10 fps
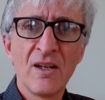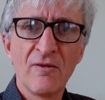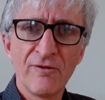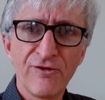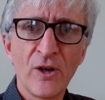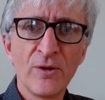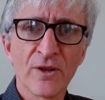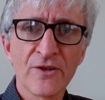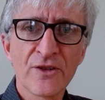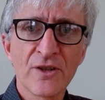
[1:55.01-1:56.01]

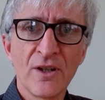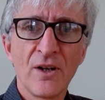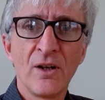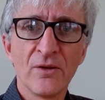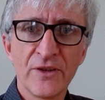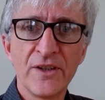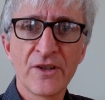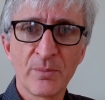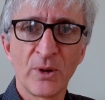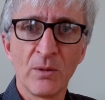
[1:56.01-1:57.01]
focused on this
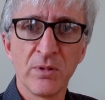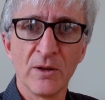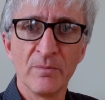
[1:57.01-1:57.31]
problem.